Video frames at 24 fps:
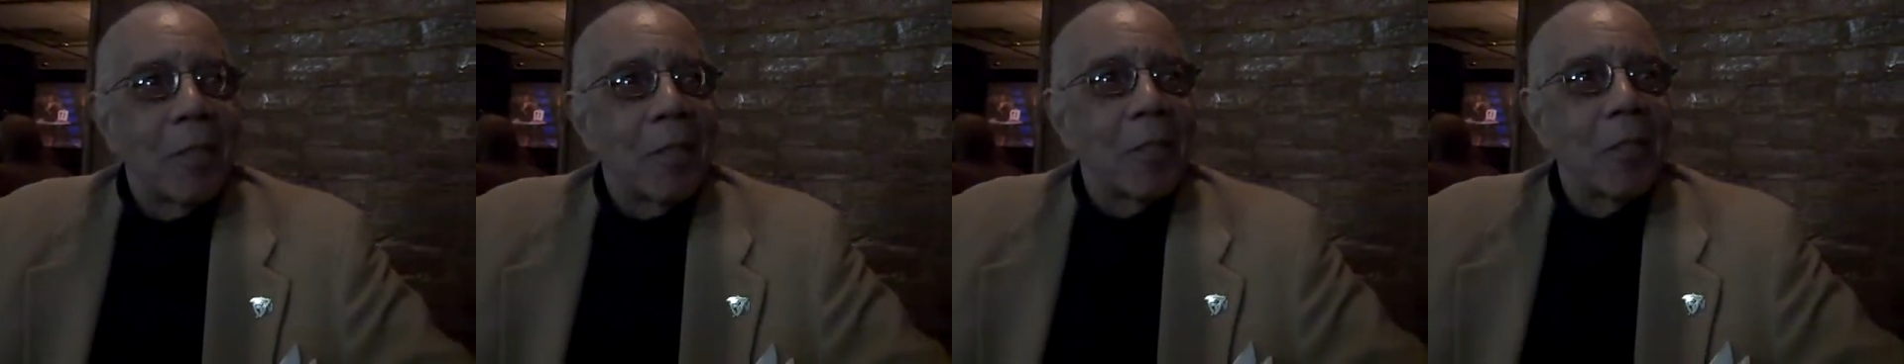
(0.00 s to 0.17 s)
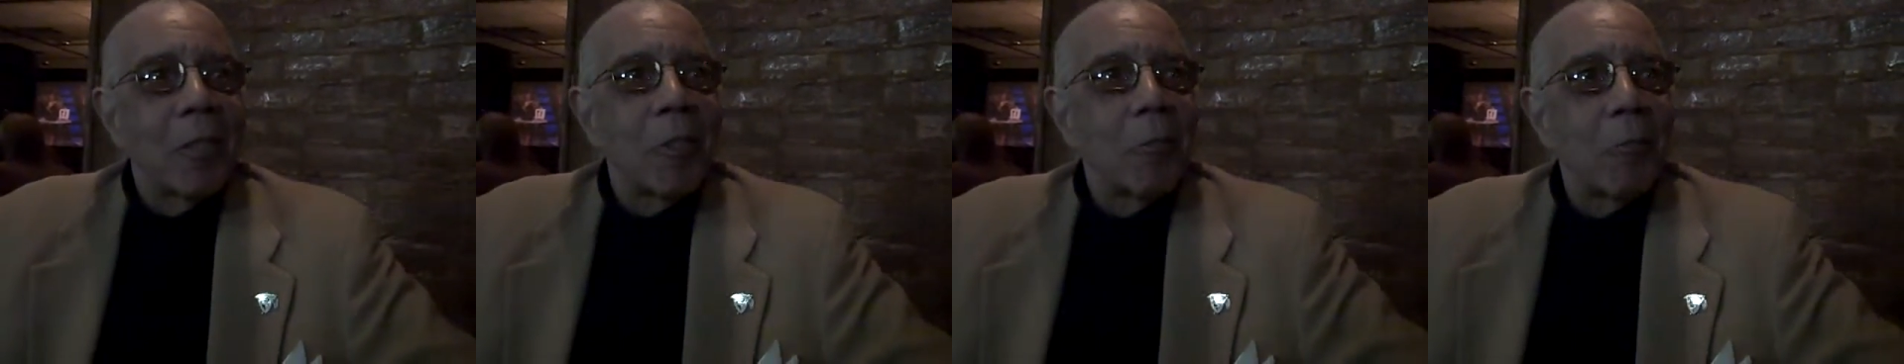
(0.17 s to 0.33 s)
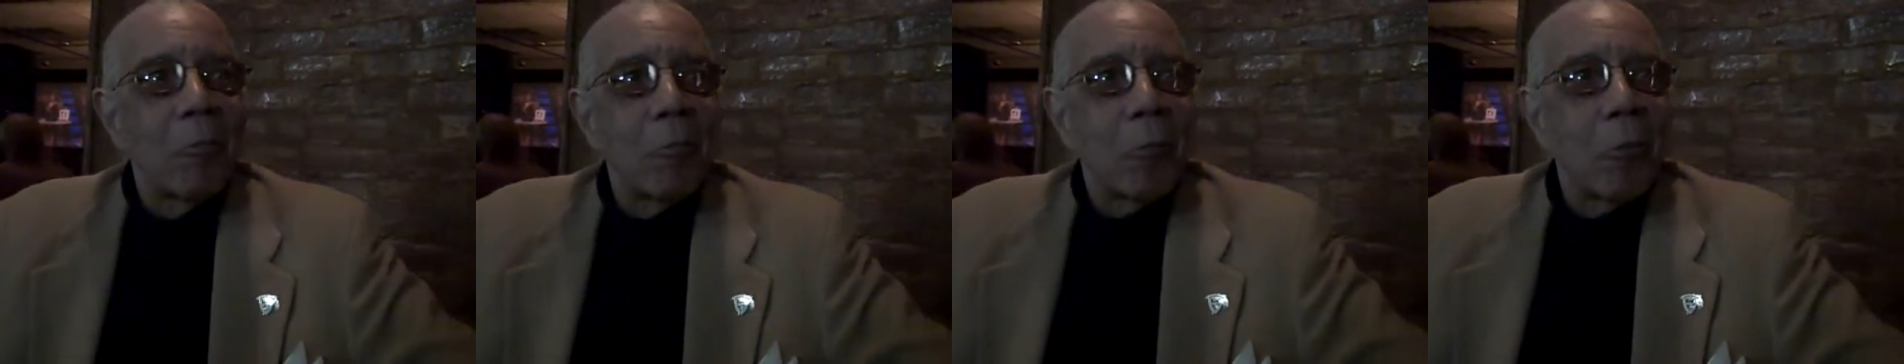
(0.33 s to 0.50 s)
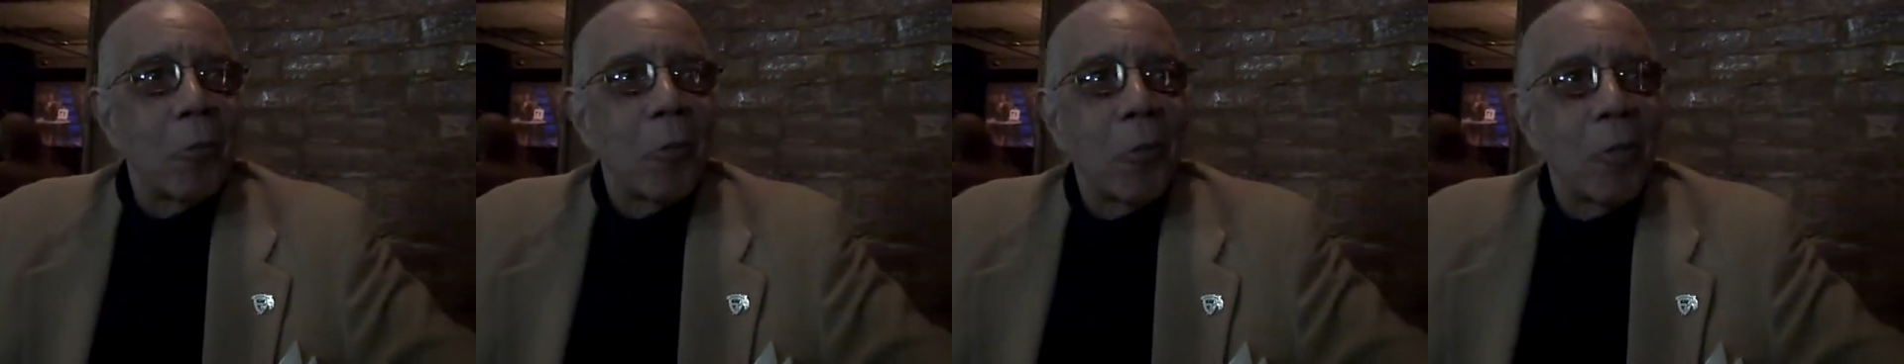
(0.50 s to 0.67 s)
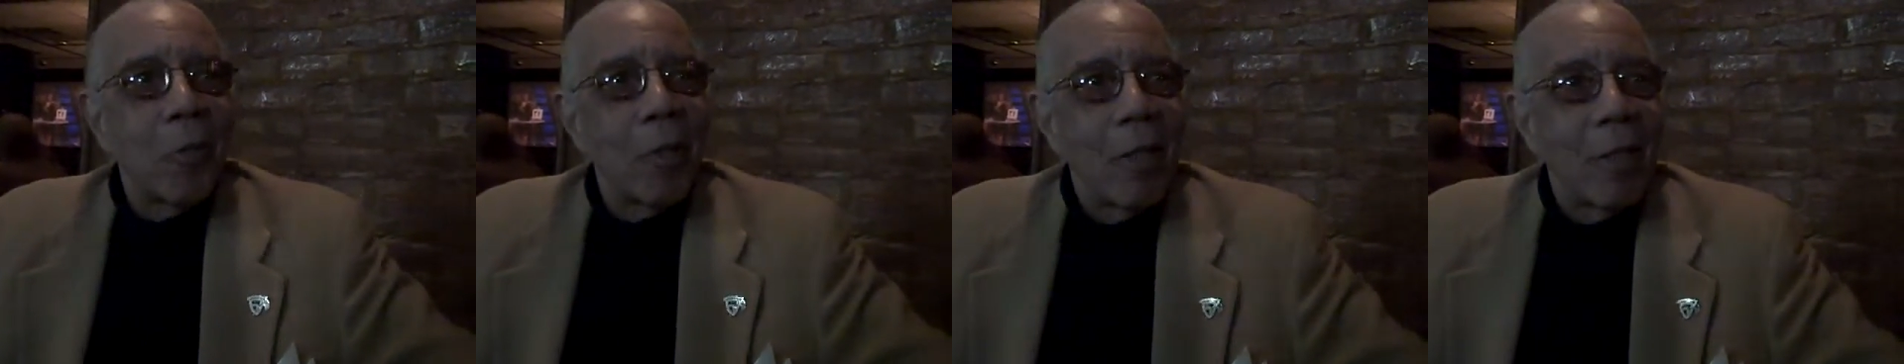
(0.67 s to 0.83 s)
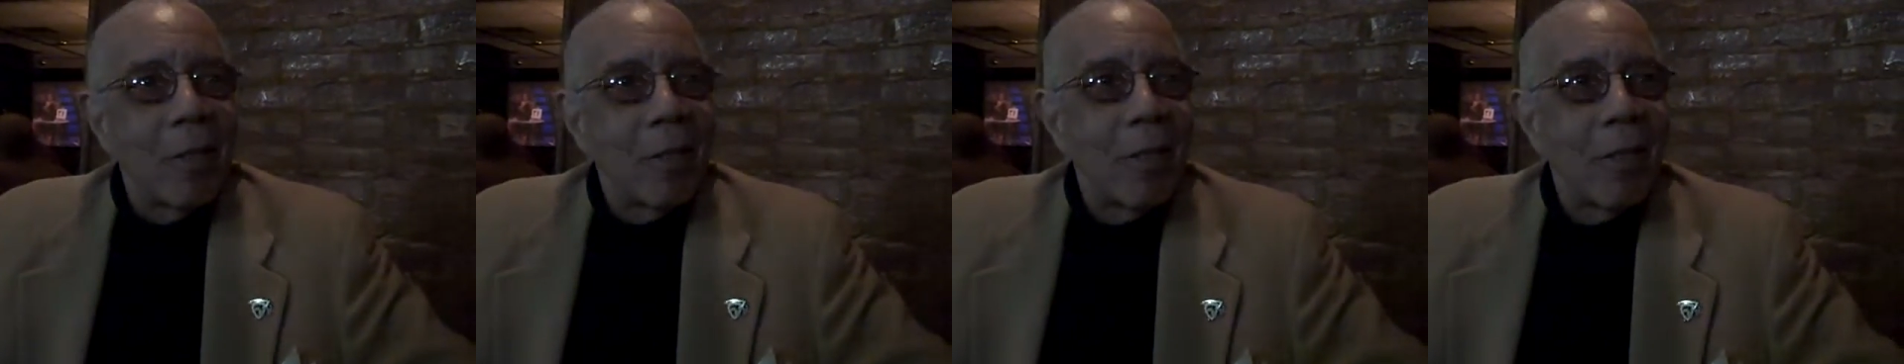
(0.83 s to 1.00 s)
just
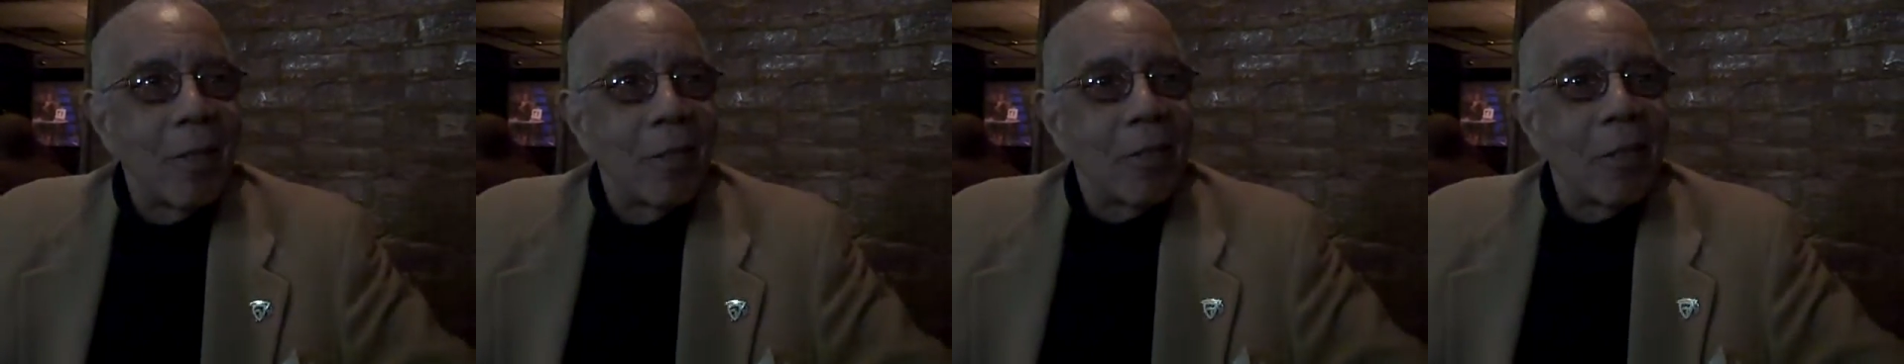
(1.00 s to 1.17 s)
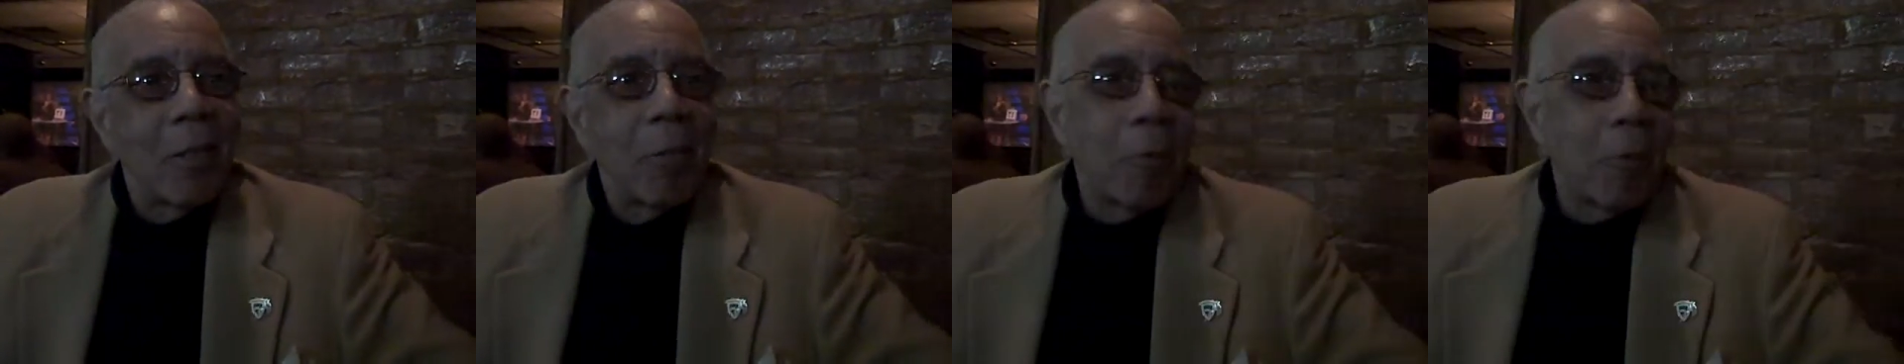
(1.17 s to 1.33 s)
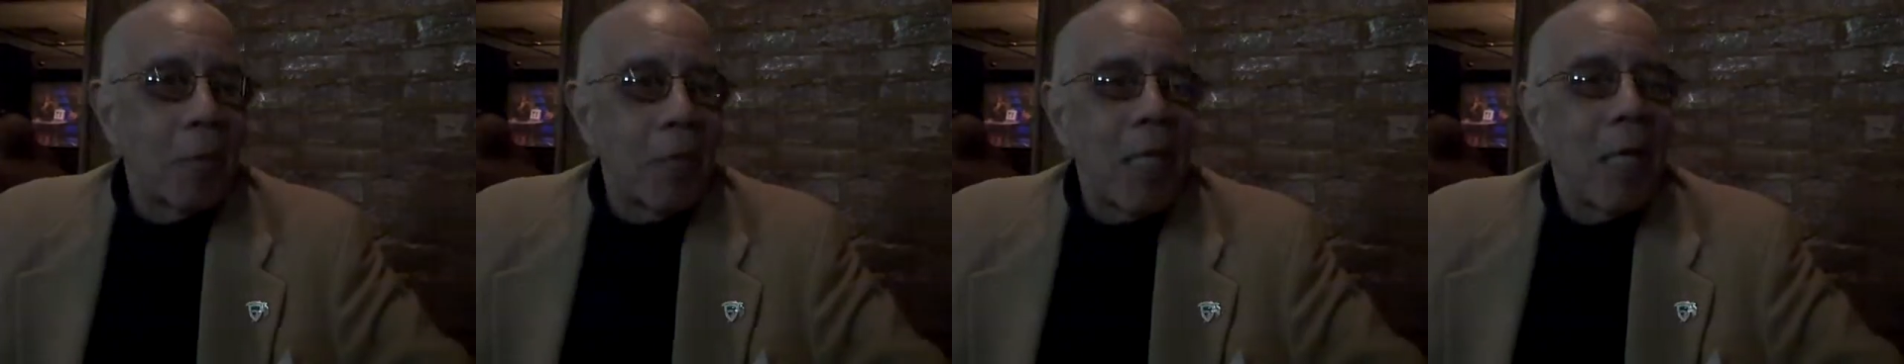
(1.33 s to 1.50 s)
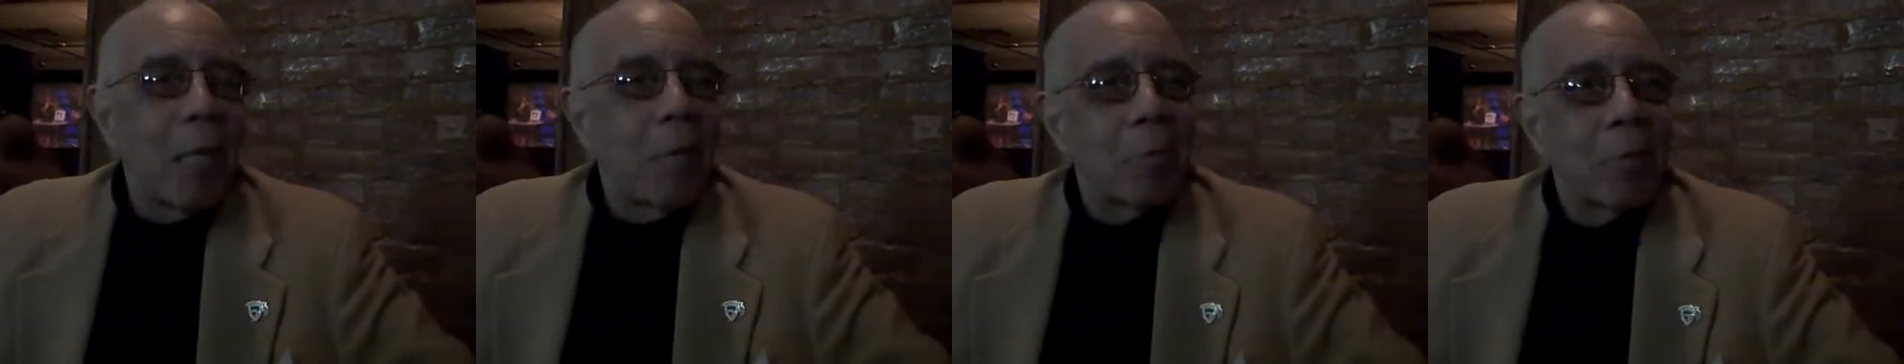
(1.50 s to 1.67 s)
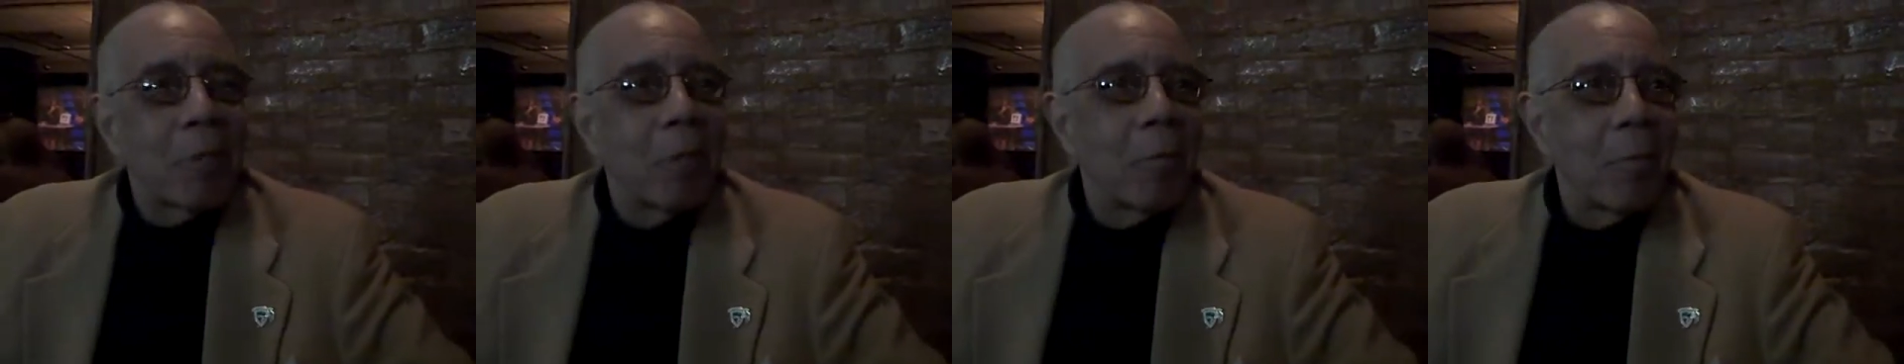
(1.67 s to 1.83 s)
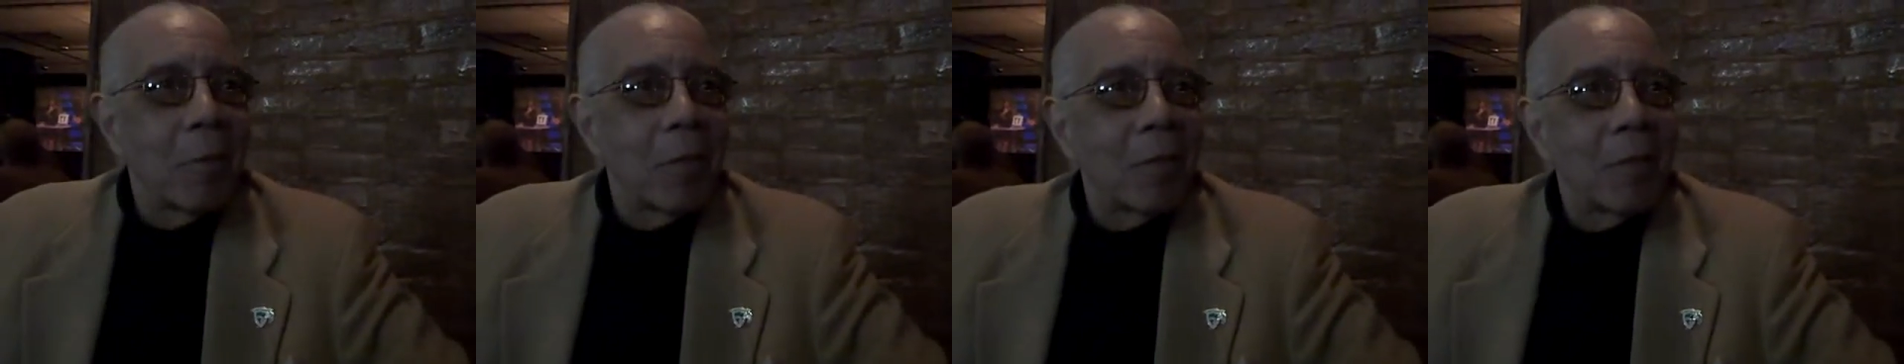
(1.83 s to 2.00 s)
draw, and then she would keep
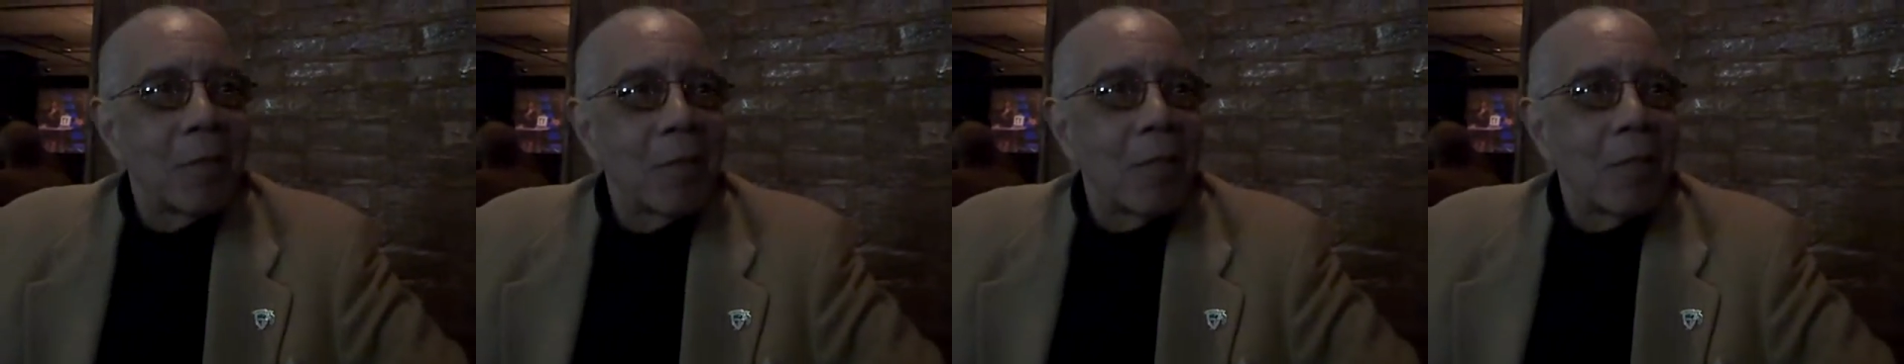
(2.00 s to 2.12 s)
some of the